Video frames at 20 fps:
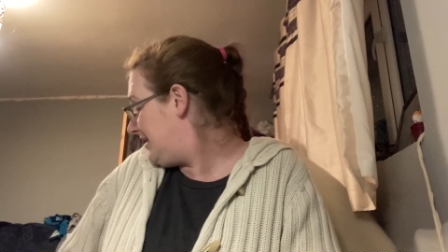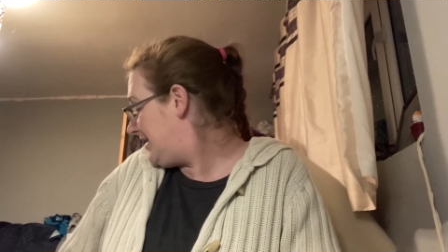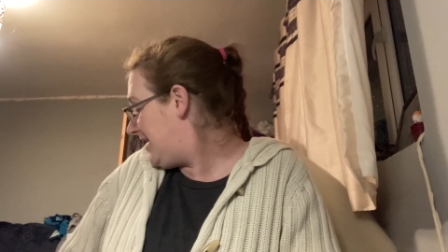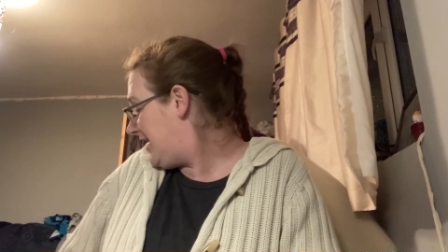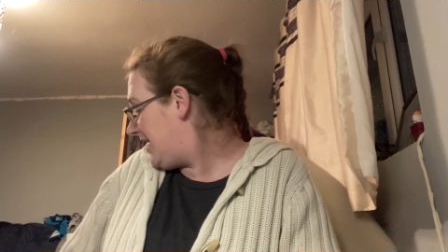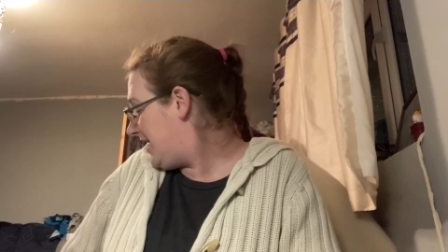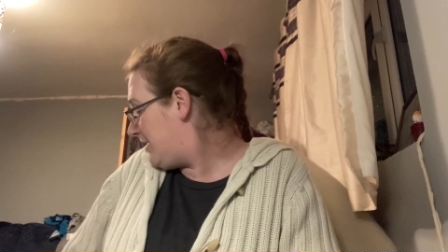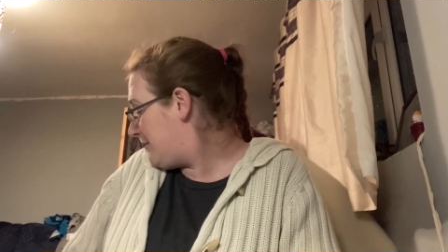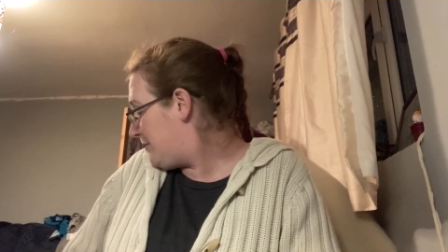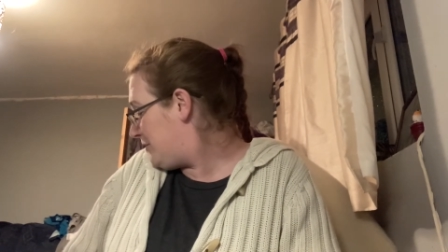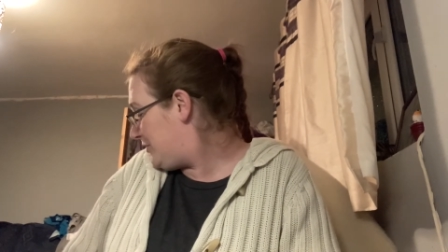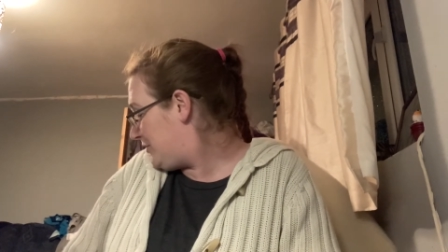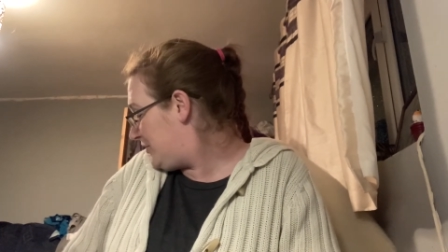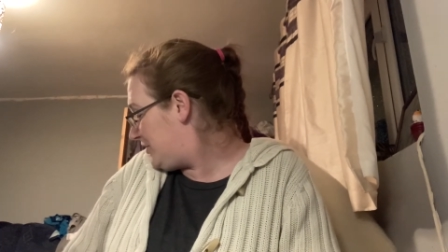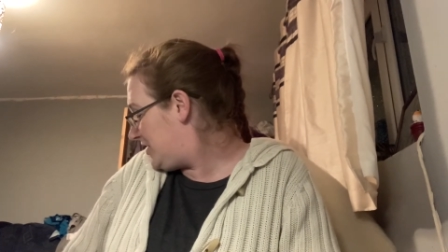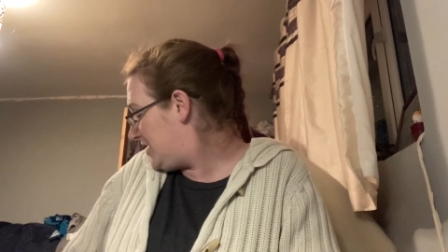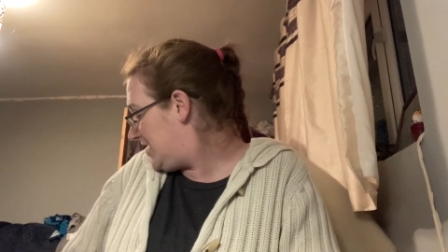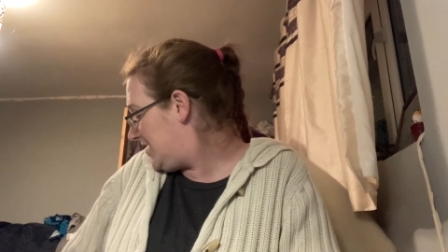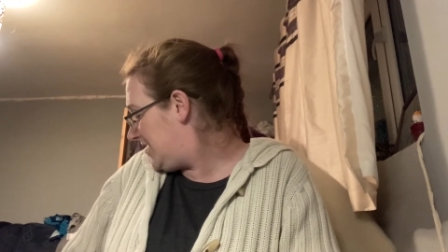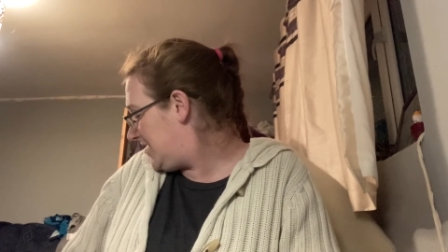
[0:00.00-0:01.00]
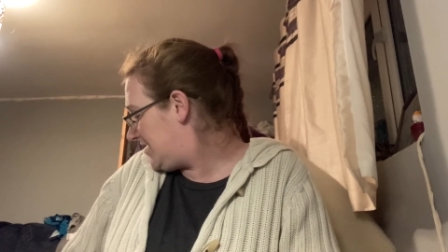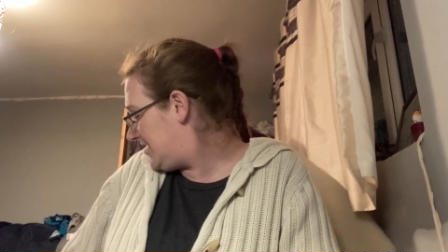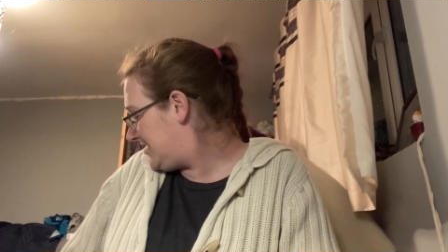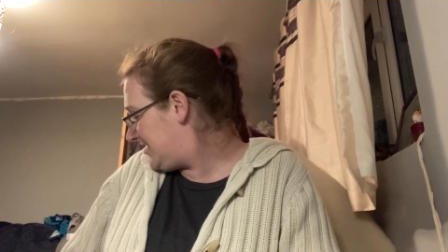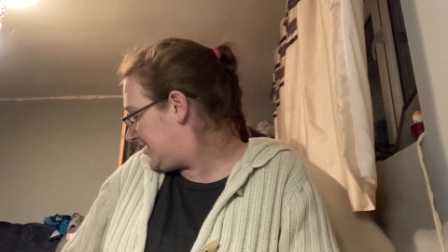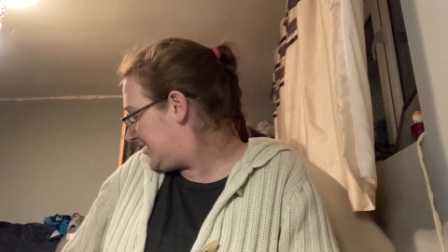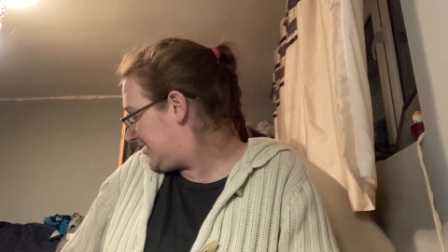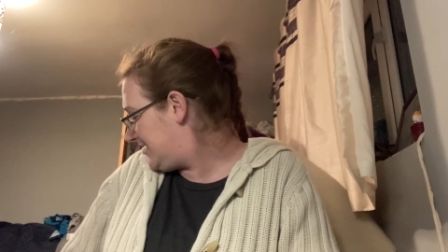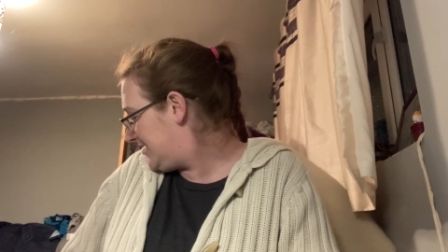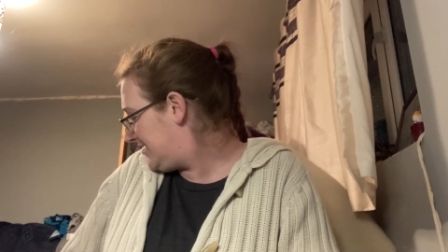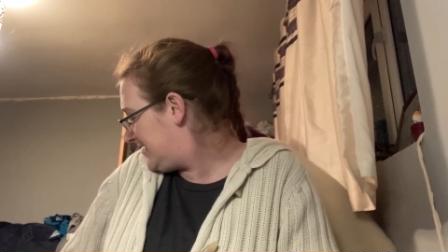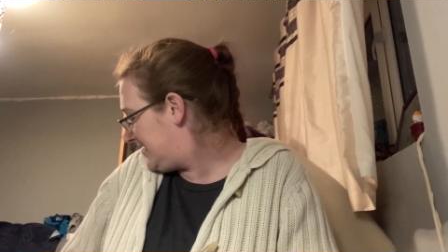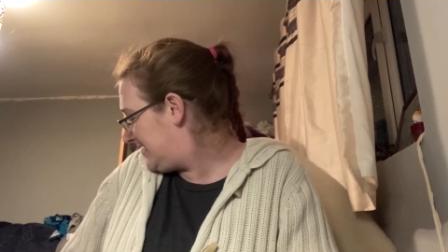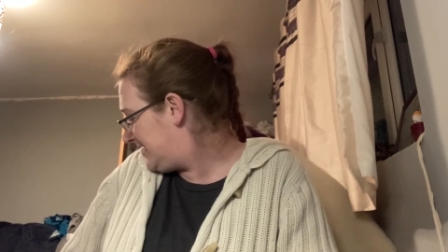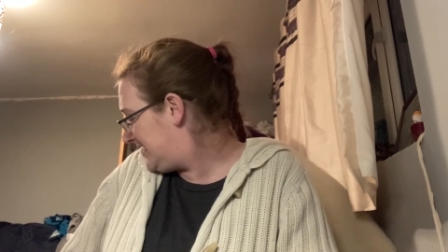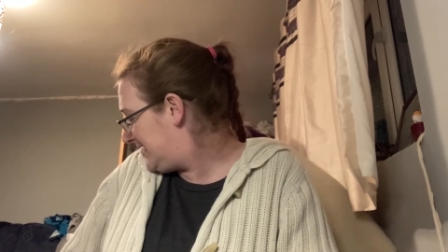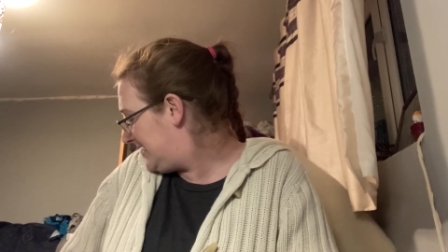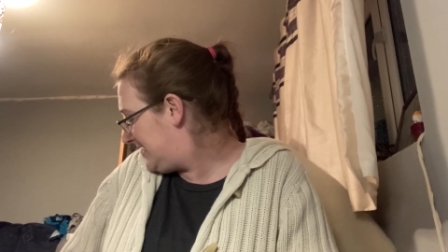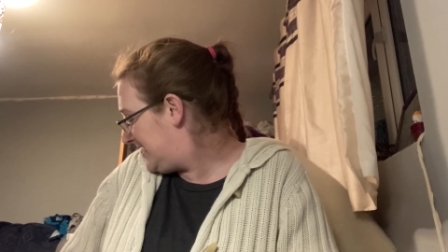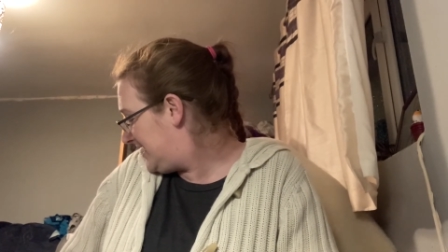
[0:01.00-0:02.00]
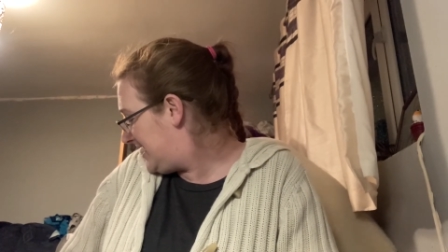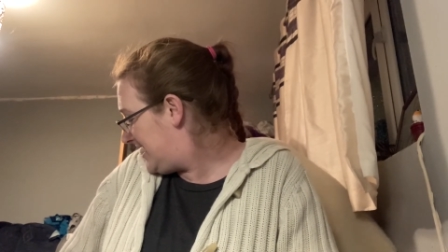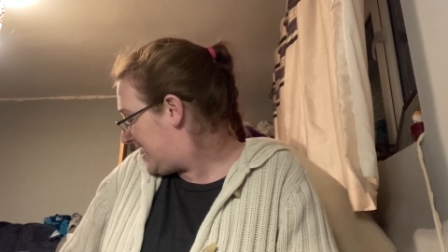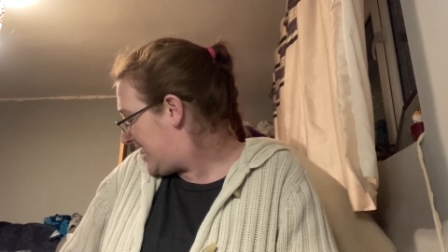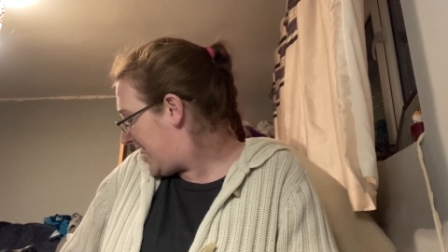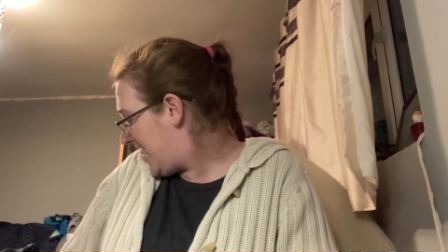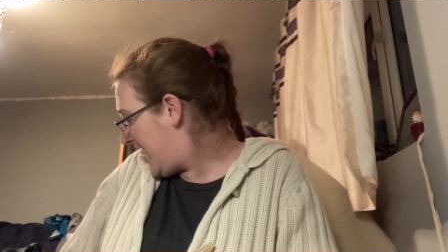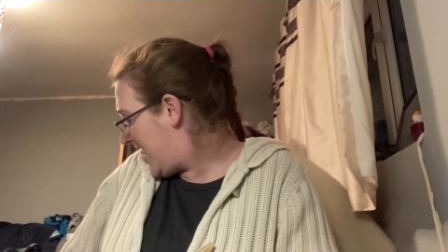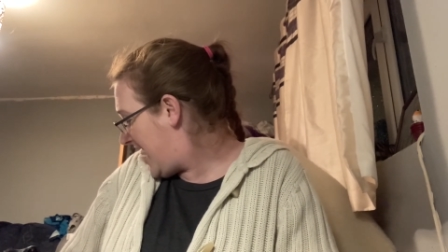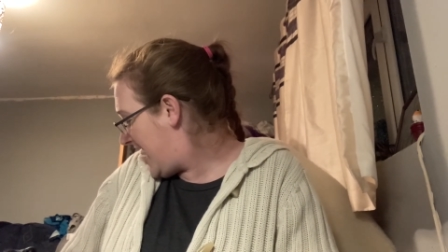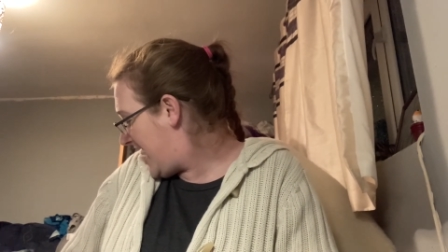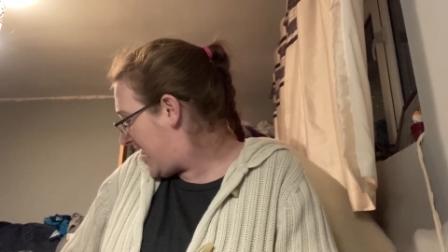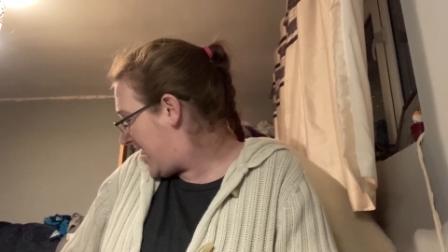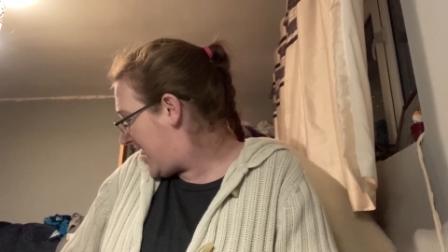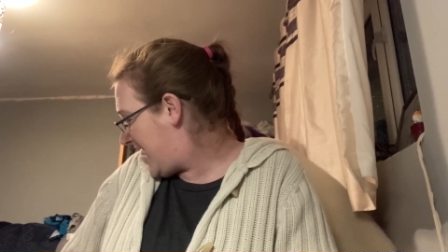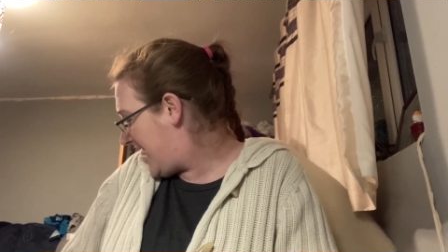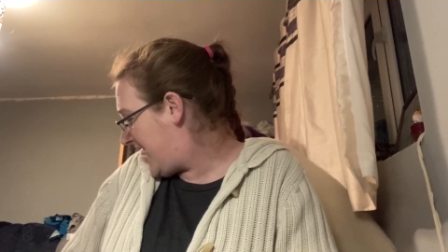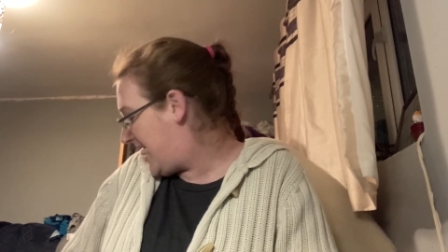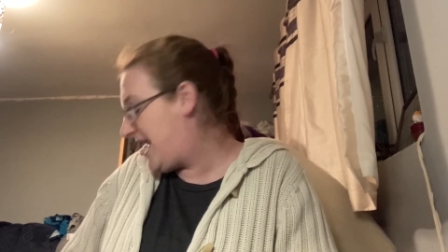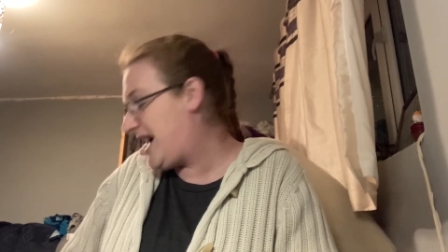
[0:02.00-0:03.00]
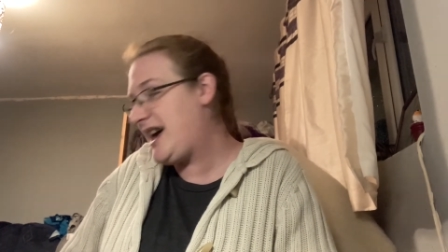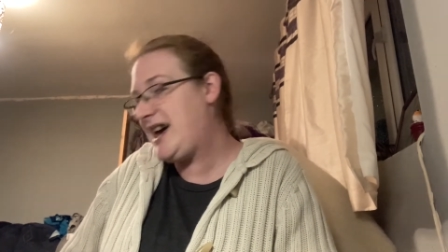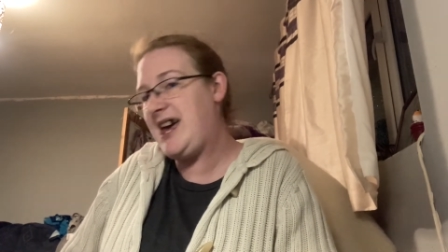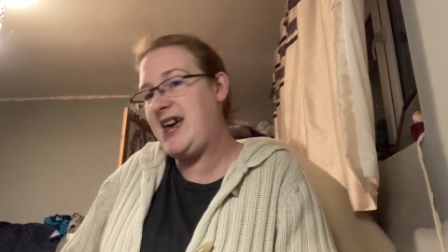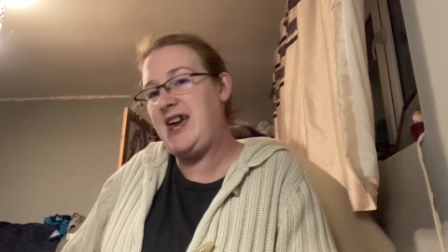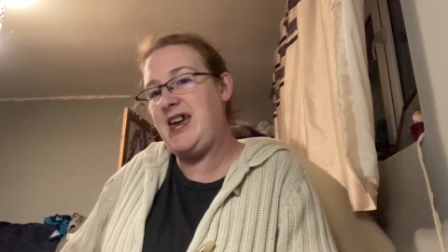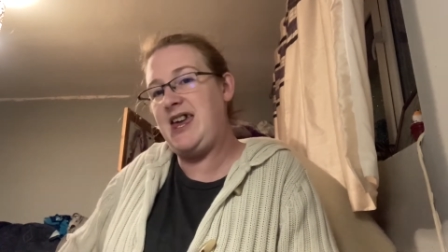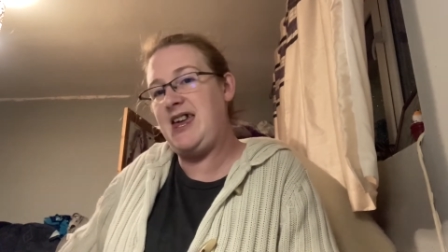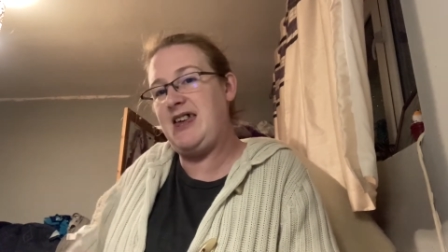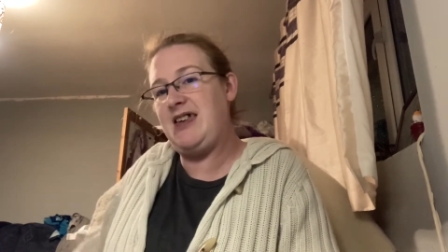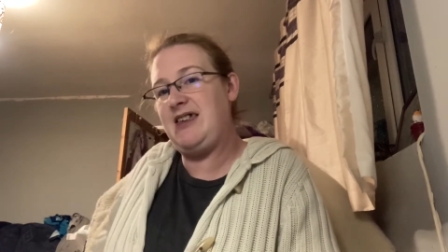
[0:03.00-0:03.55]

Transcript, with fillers: Hey, booties. Hi.